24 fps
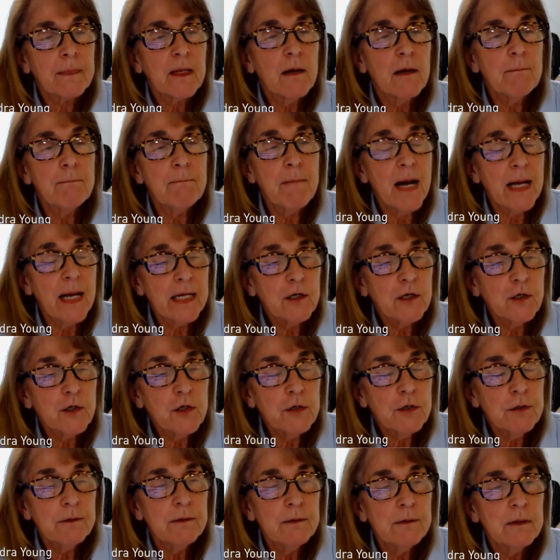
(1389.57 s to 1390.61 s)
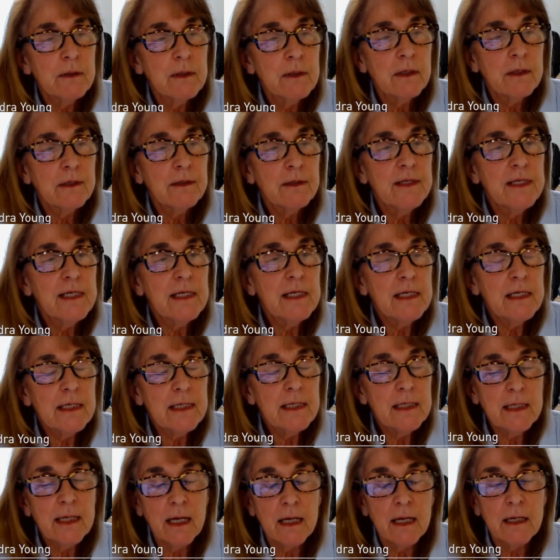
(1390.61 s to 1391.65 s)
monitor
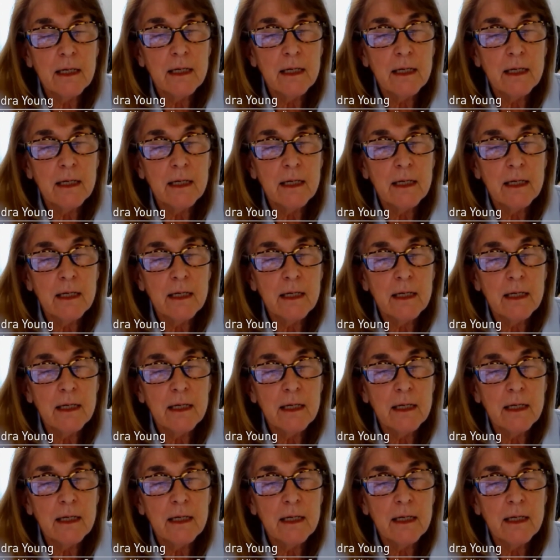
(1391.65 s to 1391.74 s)
the